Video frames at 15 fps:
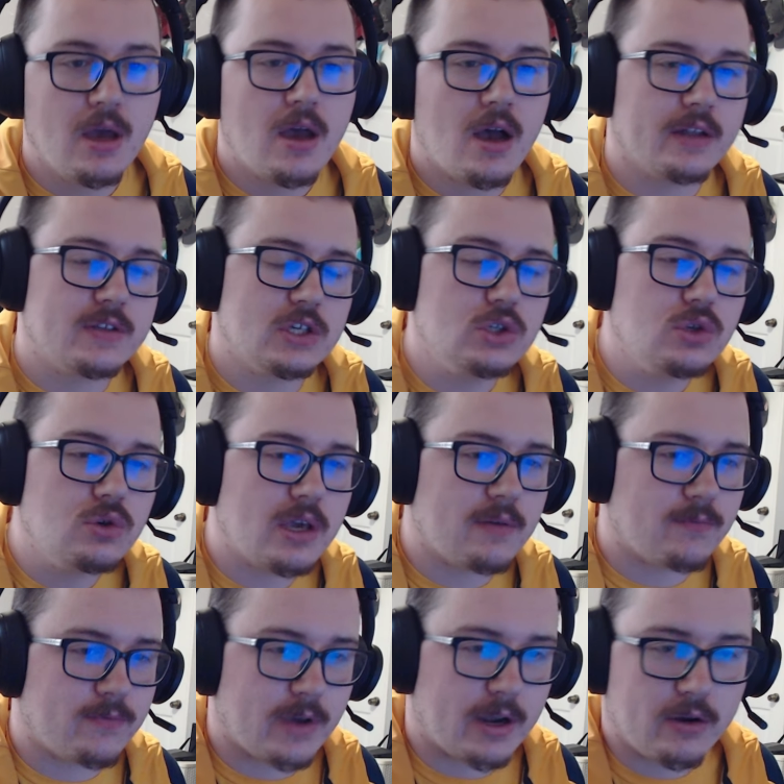Until you get
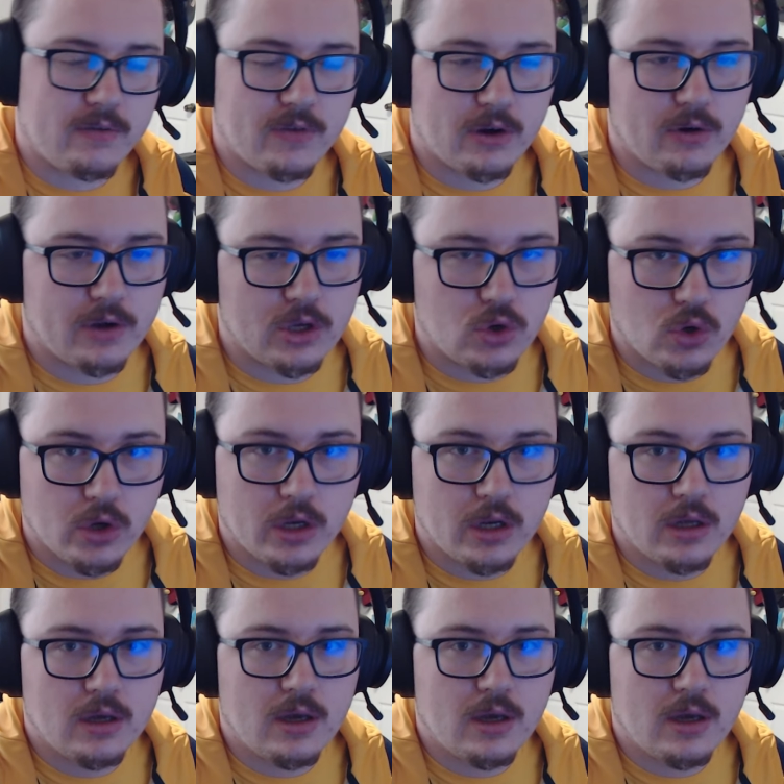very, very good